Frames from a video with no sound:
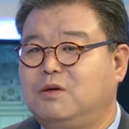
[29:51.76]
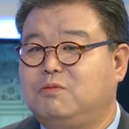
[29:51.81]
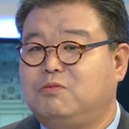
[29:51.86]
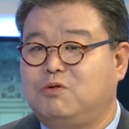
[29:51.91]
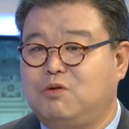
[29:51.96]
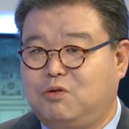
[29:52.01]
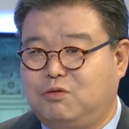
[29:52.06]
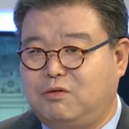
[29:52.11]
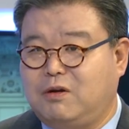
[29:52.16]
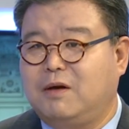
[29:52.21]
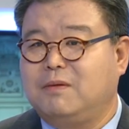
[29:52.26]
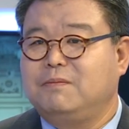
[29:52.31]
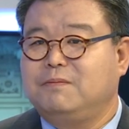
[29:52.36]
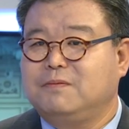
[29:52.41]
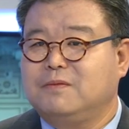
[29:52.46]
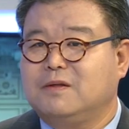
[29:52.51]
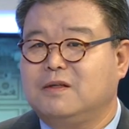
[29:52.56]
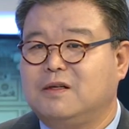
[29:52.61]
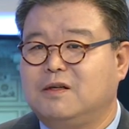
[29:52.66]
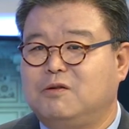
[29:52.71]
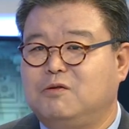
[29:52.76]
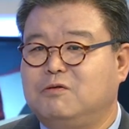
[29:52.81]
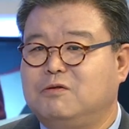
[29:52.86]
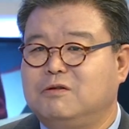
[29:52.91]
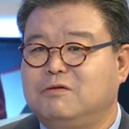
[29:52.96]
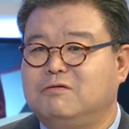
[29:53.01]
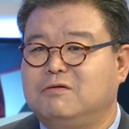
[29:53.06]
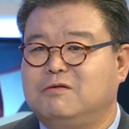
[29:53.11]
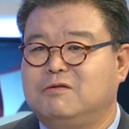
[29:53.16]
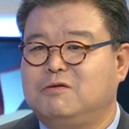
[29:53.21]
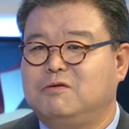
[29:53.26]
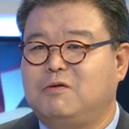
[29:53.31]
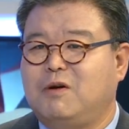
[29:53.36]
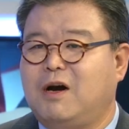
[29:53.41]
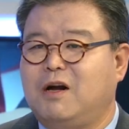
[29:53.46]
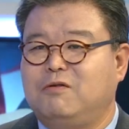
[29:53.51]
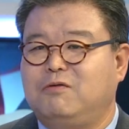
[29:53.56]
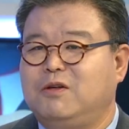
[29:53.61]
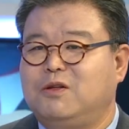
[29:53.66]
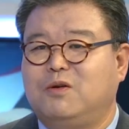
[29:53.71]
program,
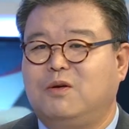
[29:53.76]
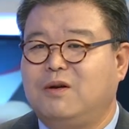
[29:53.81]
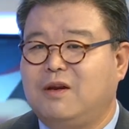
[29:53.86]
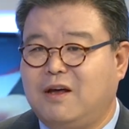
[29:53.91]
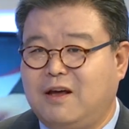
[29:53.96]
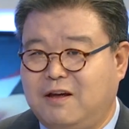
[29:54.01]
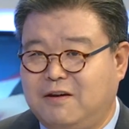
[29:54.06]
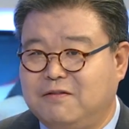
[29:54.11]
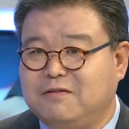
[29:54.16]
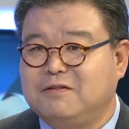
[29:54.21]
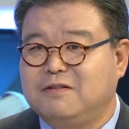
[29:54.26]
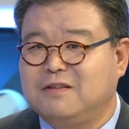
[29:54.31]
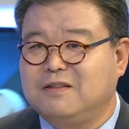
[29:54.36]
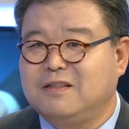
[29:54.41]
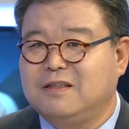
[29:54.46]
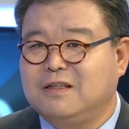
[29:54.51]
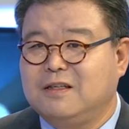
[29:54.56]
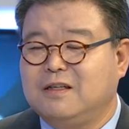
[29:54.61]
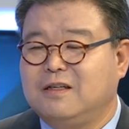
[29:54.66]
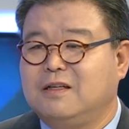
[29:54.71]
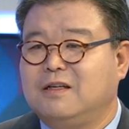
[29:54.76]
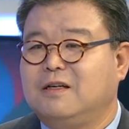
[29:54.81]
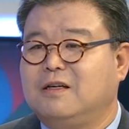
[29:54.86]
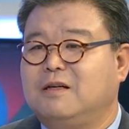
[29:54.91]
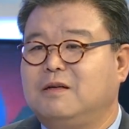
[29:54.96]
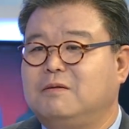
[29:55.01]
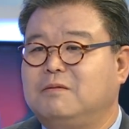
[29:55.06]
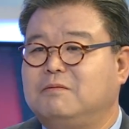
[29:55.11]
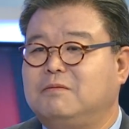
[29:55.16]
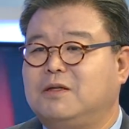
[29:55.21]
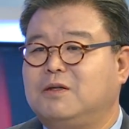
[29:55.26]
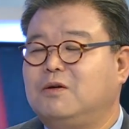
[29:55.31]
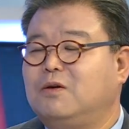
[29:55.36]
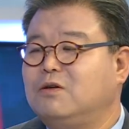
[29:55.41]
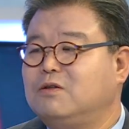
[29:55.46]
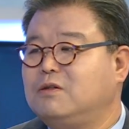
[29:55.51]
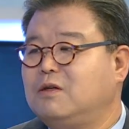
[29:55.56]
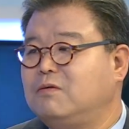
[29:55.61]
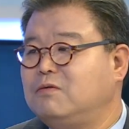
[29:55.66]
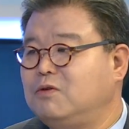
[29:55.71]
while we don't have.
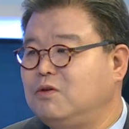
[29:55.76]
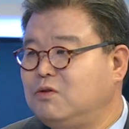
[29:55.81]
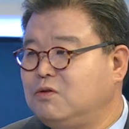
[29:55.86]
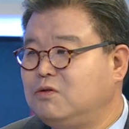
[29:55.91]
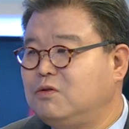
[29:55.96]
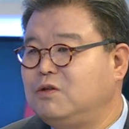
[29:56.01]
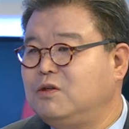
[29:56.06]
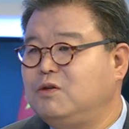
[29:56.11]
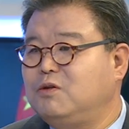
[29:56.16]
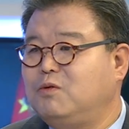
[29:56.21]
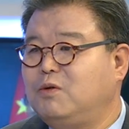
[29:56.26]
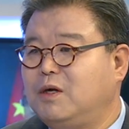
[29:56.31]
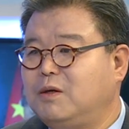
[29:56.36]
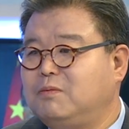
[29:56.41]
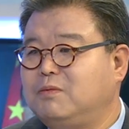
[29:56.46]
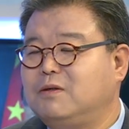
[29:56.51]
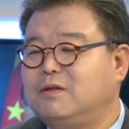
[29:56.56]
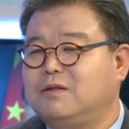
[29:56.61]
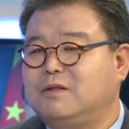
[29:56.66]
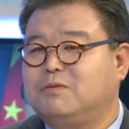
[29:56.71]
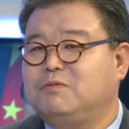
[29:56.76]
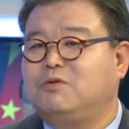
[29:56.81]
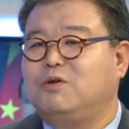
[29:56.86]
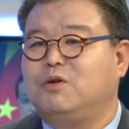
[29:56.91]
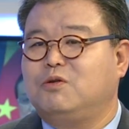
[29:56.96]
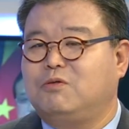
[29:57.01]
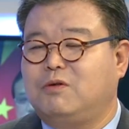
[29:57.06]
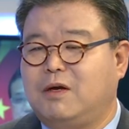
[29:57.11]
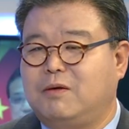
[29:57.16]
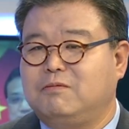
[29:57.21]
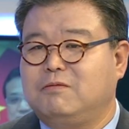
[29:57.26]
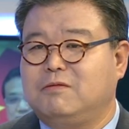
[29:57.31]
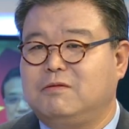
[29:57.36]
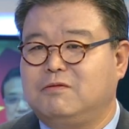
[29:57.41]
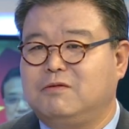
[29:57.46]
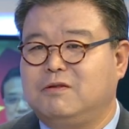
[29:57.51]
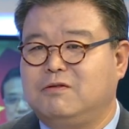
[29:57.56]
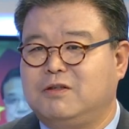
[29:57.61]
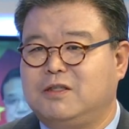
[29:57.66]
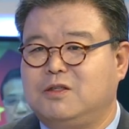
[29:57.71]
because of nuclear weapons program
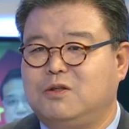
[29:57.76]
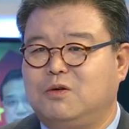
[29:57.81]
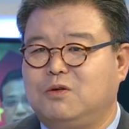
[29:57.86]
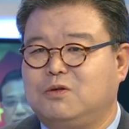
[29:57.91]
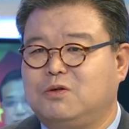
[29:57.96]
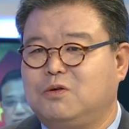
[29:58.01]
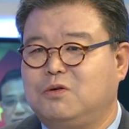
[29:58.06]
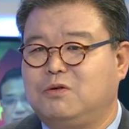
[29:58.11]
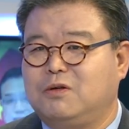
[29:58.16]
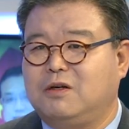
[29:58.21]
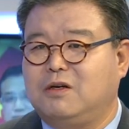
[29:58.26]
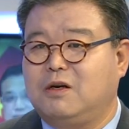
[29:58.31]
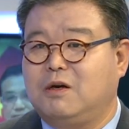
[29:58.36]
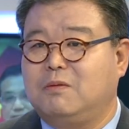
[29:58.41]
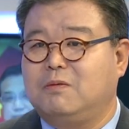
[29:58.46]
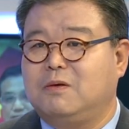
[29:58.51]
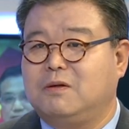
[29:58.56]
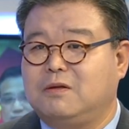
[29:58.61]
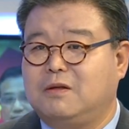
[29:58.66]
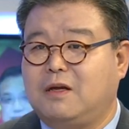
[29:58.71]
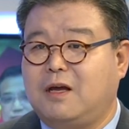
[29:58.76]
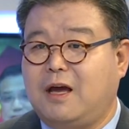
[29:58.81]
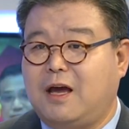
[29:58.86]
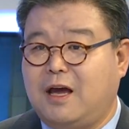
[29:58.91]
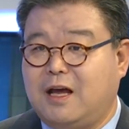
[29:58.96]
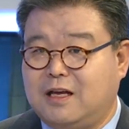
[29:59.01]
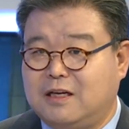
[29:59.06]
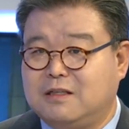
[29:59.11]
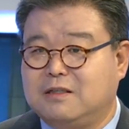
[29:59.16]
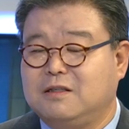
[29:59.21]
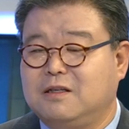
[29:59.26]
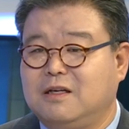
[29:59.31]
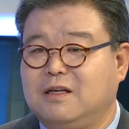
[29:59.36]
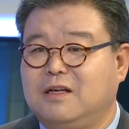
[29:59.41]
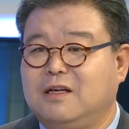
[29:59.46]
which North Korean government has,